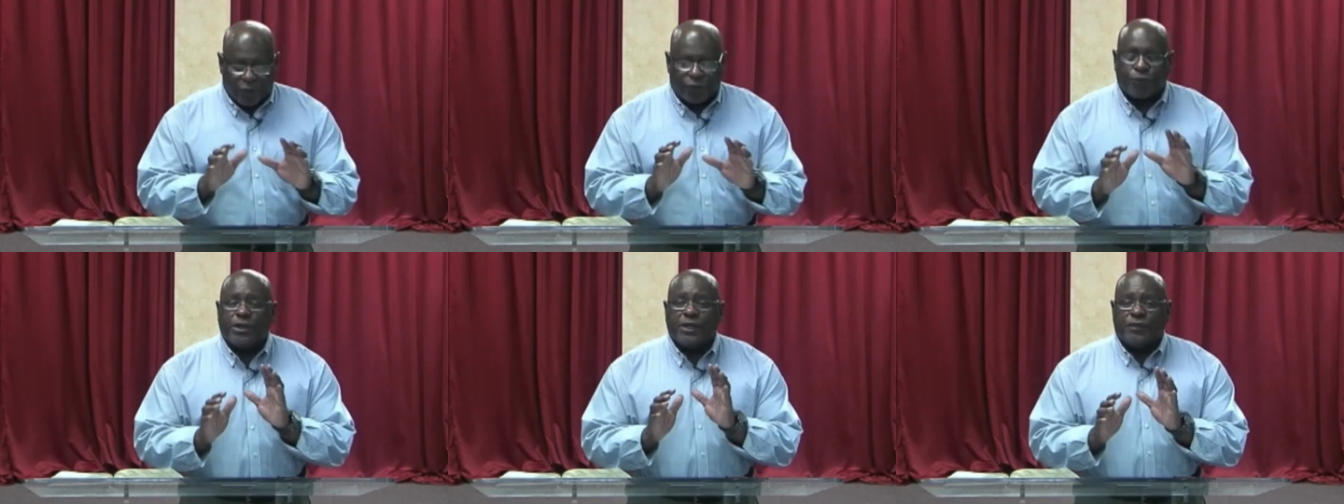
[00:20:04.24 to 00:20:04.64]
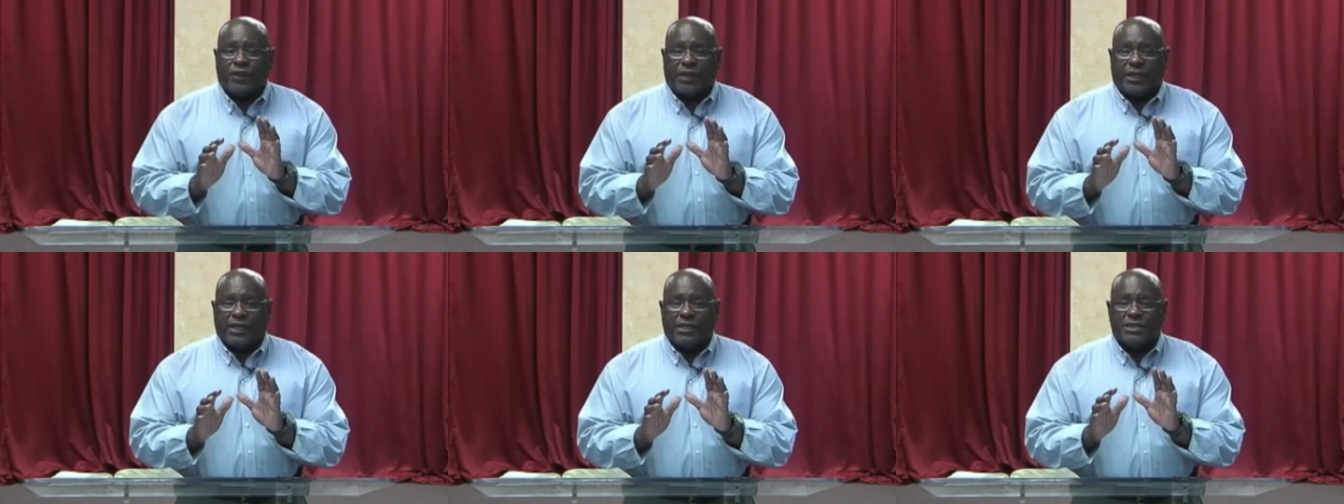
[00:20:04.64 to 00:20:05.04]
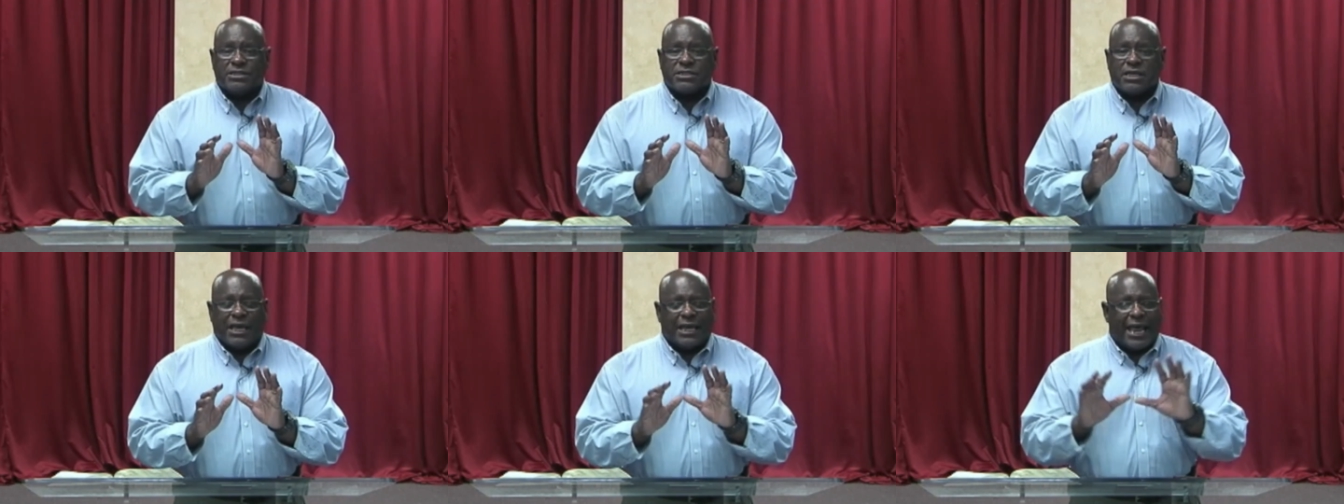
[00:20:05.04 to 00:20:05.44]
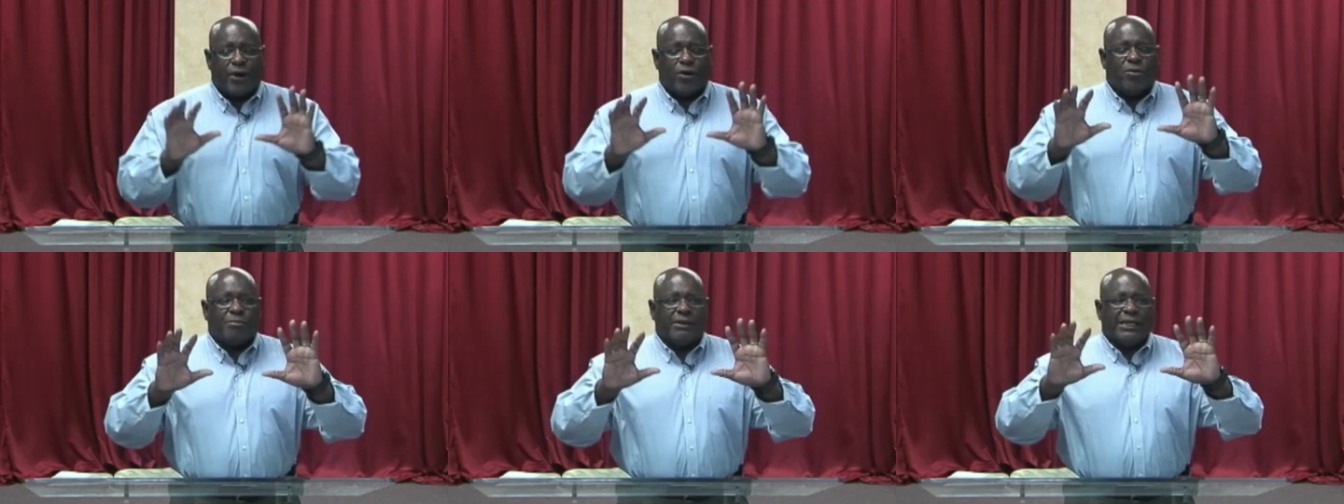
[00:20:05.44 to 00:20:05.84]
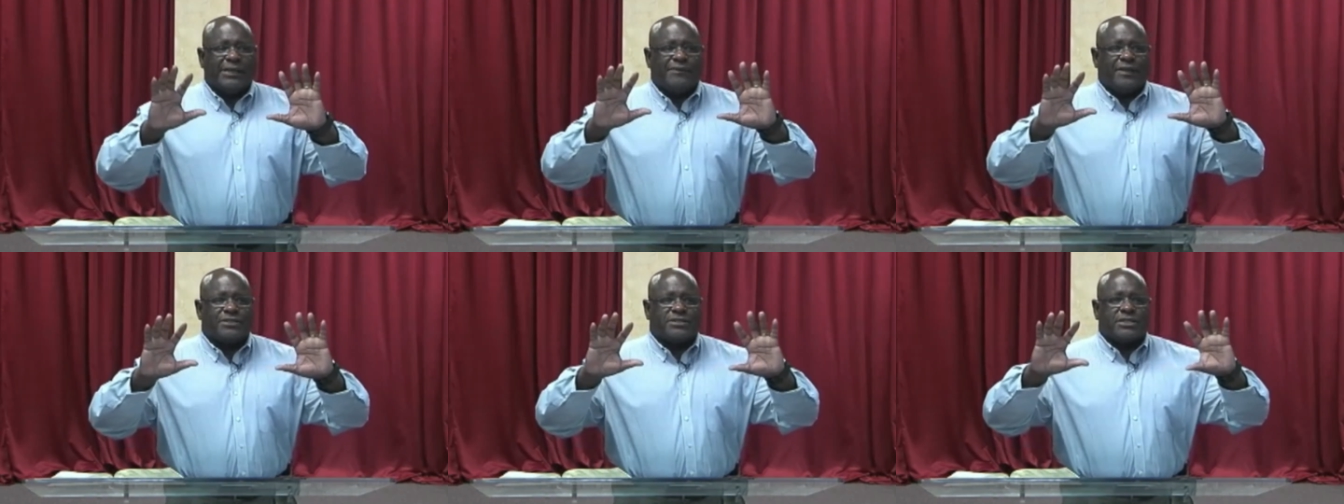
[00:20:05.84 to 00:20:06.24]
three things, and I don't
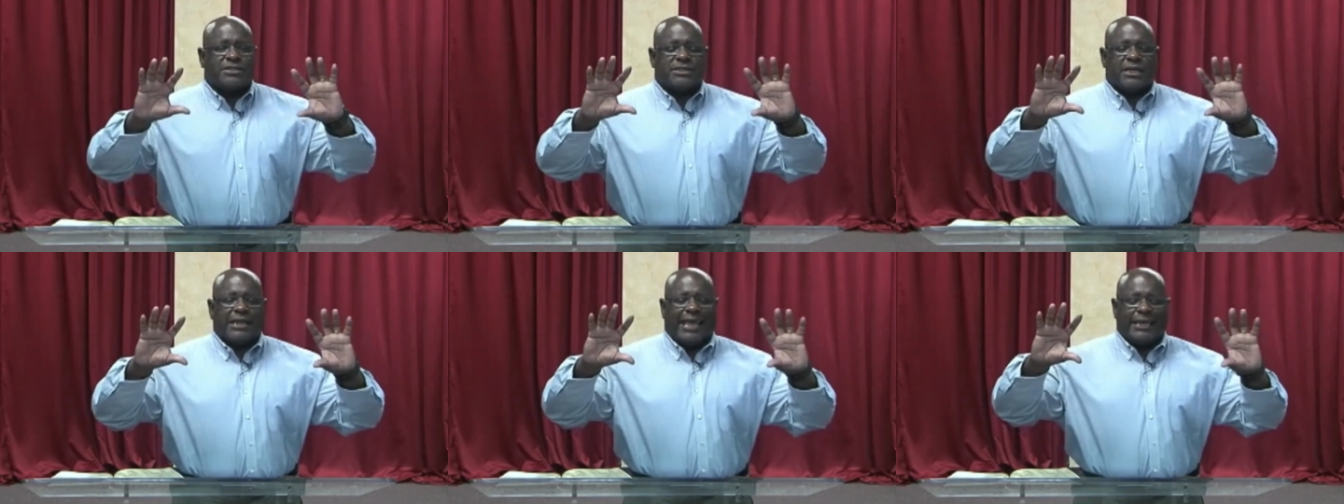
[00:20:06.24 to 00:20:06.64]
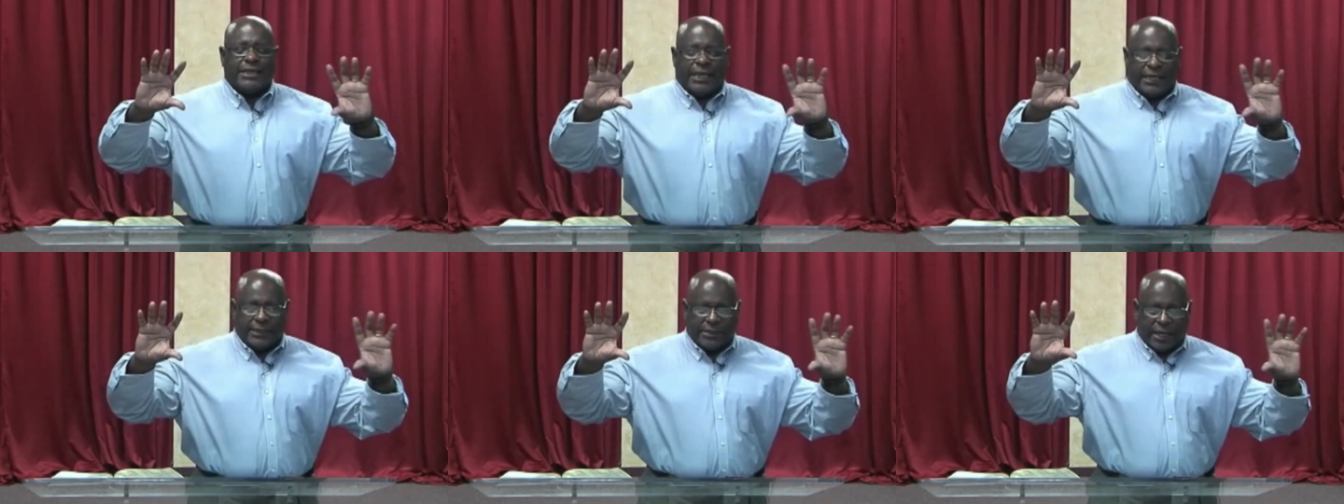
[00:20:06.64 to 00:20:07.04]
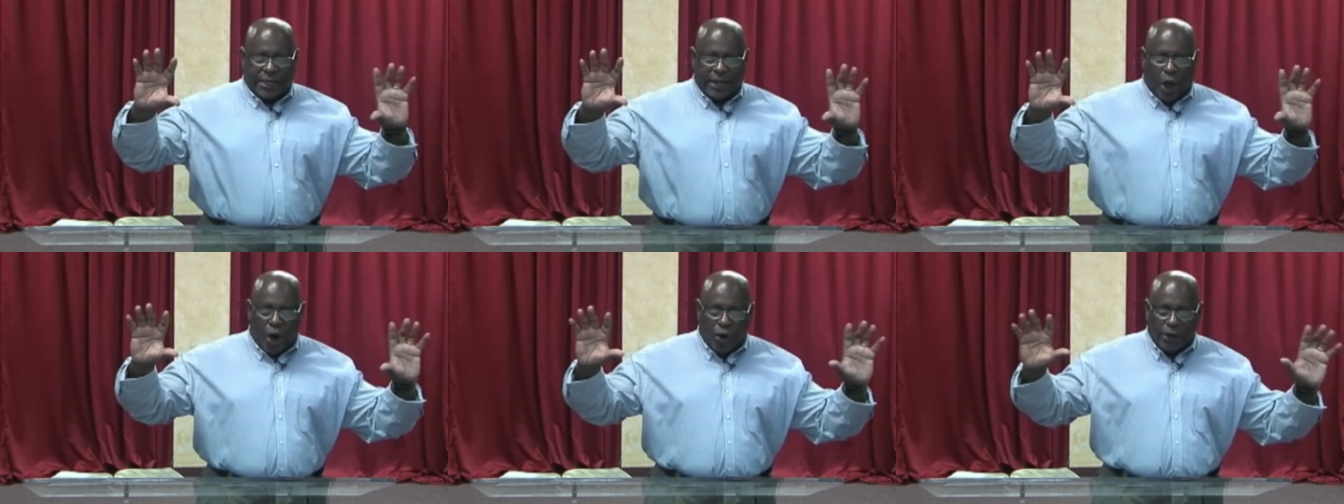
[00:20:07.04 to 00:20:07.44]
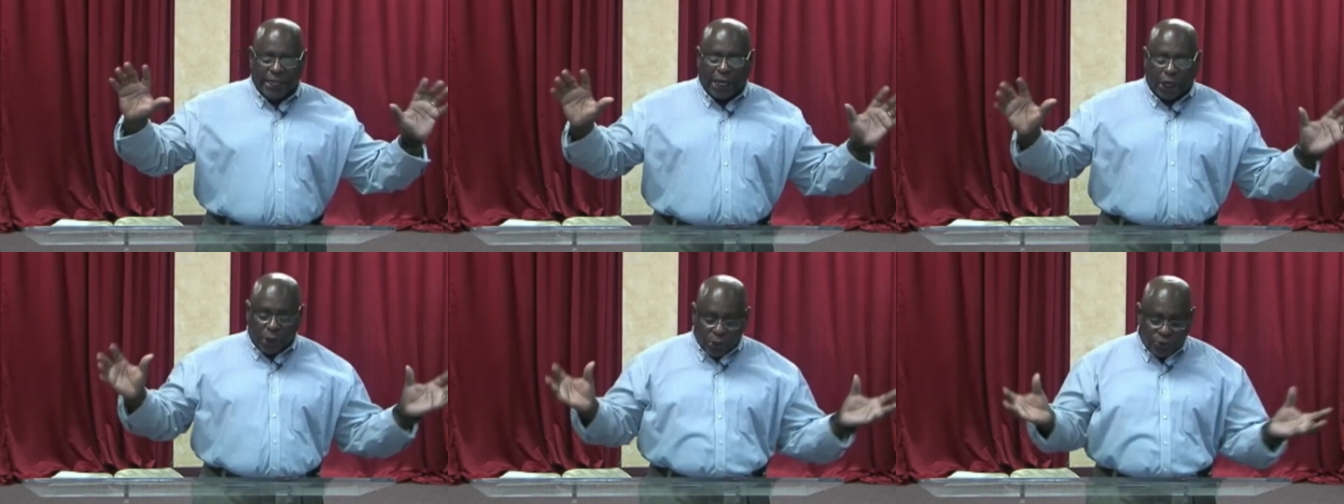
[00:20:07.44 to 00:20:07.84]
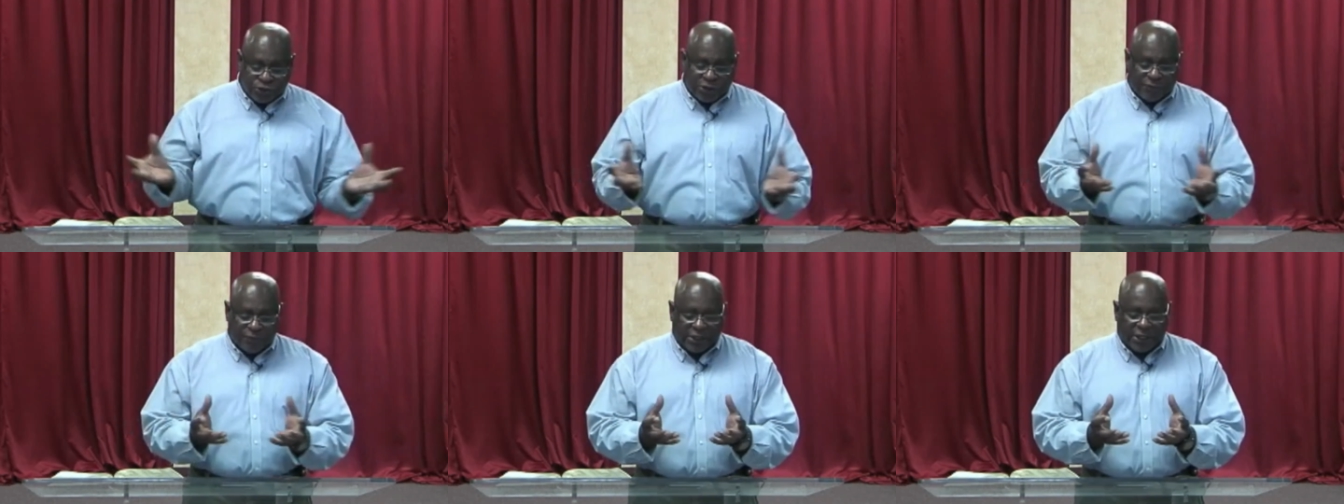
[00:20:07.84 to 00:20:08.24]
believe this is an, an, an, an all
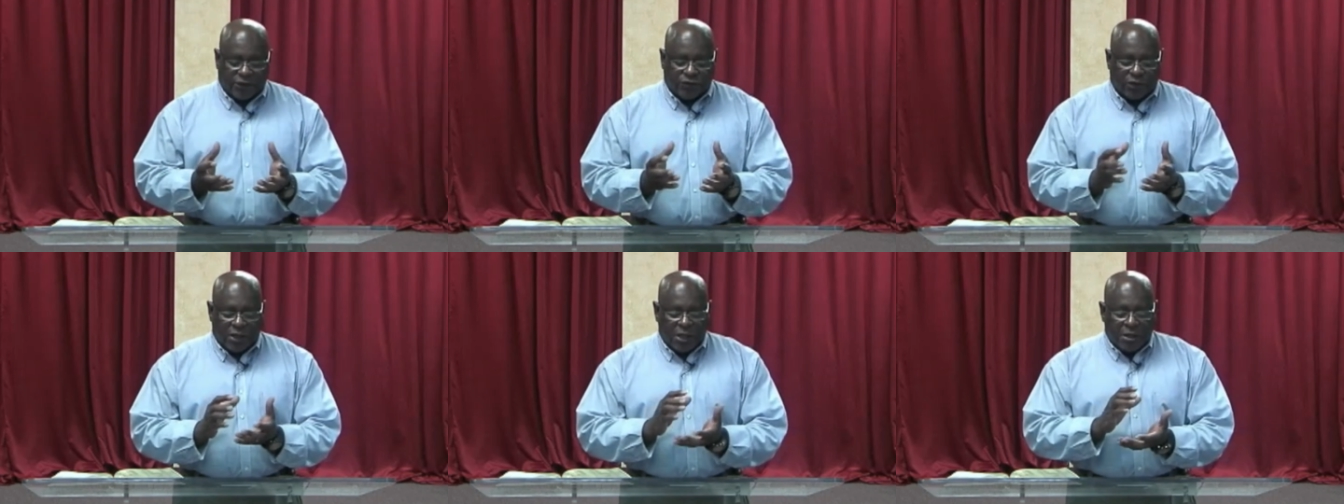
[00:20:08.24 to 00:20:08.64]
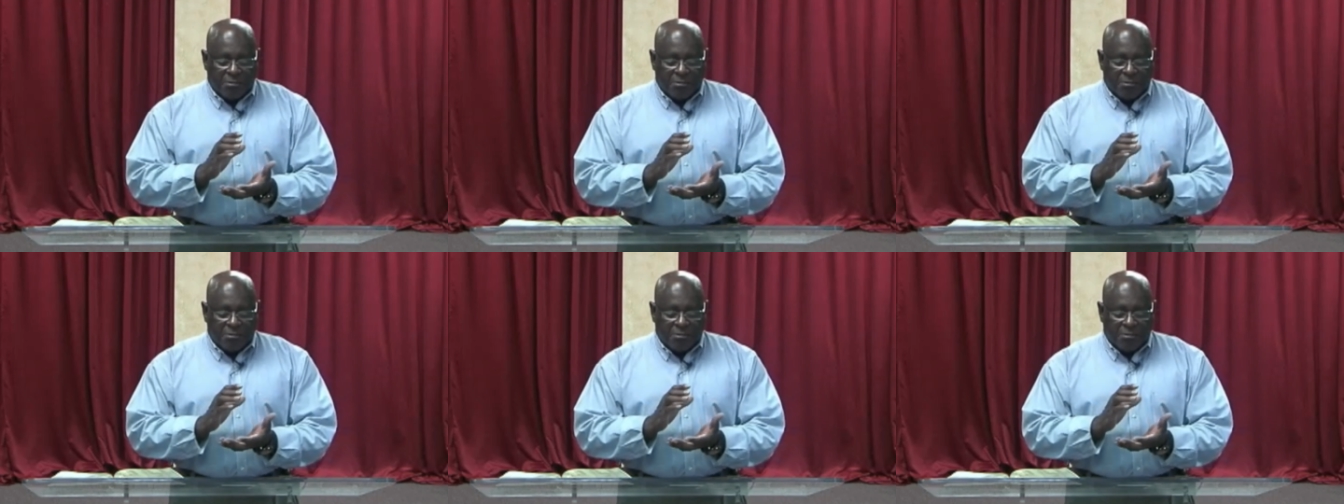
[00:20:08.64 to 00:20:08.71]
inclusive list,